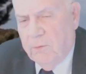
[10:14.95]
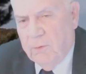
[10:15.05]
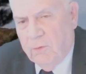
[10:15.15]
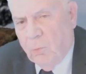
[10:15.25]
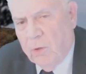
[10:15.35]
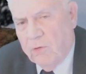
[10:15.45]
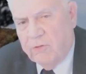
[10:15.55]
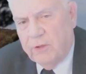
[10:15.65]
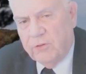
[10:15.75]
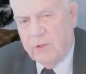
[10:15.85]
the, one of
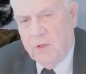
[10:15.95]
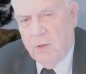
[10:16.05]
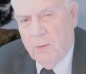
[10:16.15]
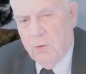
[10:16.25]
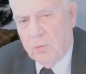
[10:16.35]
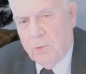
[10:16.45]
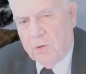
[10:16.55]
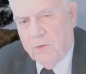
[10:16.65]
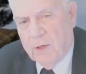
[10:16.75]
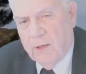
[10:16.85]
the things in the new
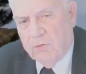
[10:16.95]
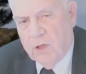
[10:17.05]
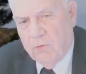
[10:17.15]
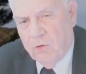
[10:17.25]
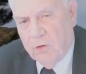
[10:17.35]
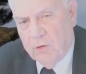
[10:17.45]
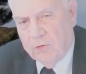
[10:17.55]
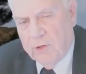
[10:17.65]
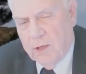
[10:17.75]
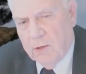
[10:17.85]
book that I've covered
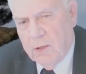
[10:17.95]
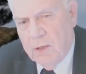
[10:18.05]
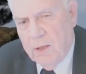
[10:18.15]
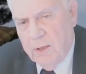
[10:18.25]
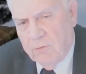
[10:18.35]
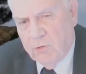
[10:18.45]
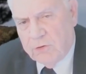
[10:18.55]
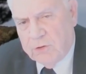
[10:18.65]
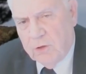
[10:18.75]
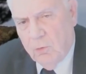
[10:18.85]
is that every
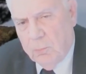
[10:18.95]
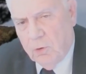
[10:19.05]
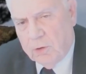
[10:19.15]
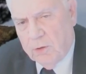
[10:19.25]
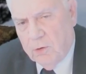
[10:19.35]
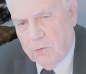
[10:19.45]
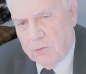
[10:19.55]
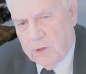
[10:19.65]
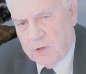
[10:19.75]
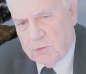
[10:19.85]
single book in the
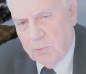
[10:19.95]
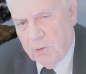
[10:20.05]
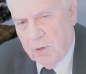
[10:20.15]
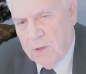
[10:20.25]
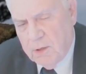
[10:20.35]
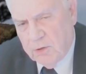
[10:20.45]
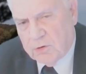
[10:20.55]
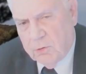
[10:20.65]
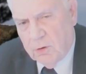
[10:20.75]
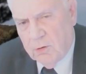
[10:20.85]
New Testament is
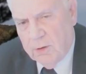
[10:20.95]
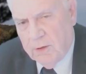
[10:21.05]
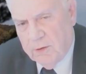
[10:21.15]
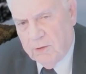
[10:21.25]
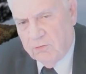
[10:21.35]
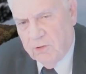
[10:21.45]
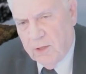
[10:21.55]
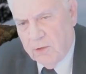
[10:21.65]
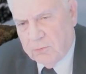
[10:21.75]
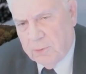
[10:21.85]
clearly
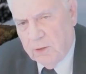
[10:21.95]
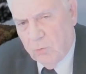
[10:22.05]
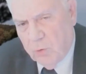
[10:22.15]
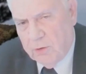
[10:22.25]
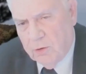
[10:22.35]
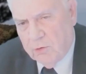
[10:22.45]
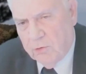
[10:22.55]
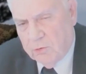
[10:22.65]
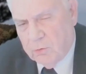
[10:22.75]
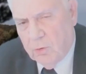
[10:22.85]
identified as being written to
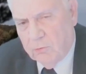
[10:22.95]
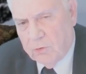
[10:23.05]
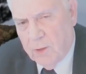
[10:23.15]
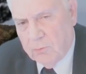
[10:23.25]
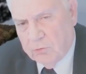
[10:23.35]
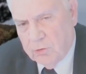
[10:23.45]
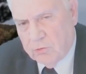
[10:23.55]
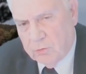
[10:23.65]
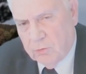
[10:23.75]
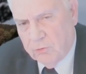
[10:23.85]
the 12 tribes of
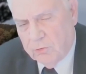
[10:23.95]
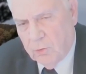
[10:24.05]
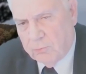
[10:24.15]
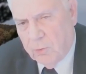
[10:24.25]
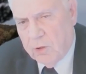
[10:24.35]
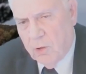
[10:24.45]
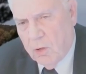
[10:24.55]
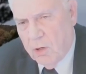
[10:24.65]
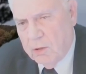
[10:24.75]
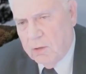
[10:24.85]
Israel. So it's pretty
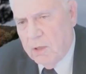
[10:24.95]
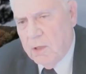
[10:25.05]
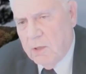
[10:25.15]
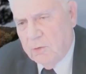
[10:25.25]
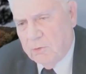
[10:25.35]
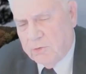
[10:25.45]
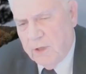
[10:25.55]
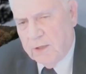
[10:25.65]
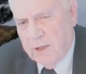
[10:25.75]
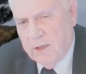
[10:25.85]
hard to
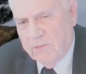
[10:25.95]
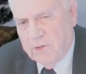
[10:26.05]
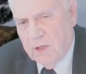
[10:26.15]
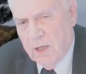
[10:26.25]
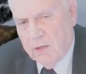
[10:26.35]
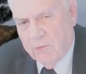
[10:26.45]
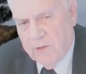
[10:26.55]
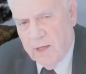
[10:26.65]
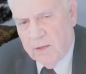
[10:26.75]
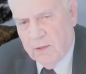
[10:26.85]
take anything out of
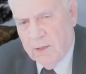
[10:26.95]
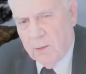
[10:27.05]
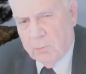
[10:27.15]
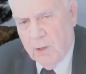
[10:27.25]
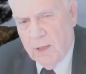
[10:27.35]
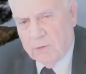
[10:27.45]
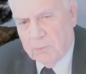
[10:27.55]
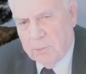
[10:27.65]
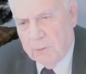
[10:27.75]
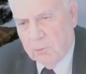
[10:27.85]
that and apply it
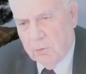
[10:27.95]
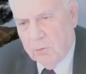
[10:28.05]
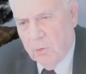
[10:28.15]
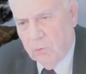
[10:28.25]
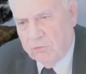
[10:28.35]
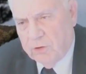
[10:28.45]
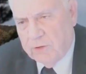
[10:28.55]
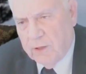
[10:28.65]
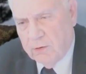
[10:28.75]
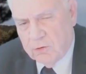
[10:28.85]
to people who don't fit
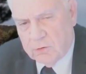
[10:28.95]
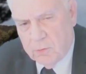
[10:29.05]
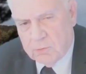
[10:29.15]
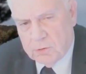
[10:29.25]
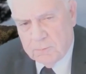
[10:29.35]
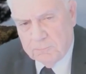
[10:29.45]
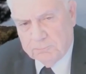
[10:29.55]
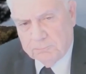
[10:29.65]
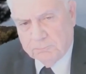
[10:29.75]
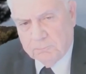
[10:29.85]
that description.
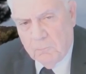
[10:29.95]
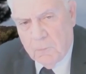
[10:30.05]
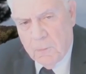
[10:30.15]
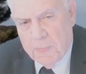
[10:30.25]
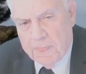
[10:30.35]
Mm-hmm.